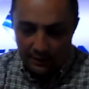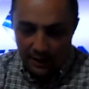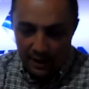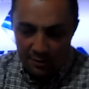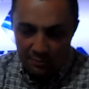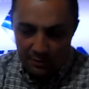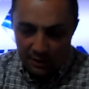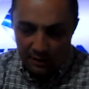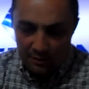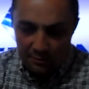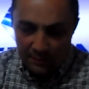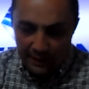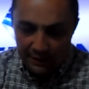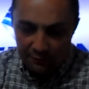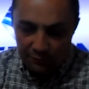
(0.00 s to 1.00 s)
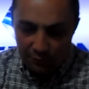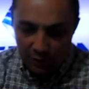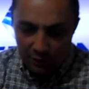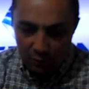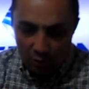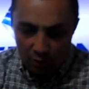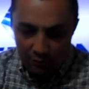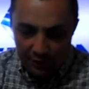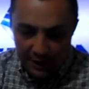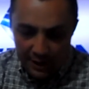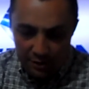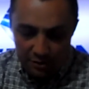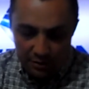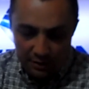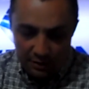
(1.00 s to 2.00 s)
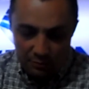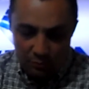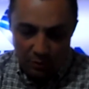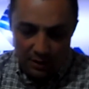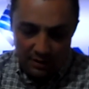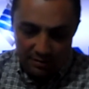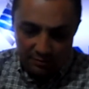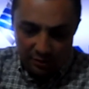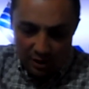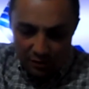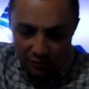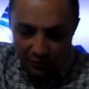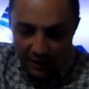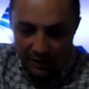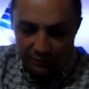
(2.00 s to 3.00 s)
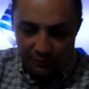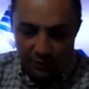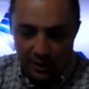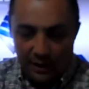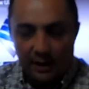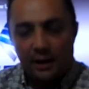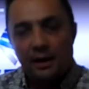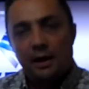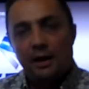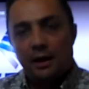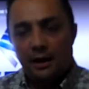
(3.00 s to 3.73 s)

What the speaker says: And the smartphone coverage, it was transferred for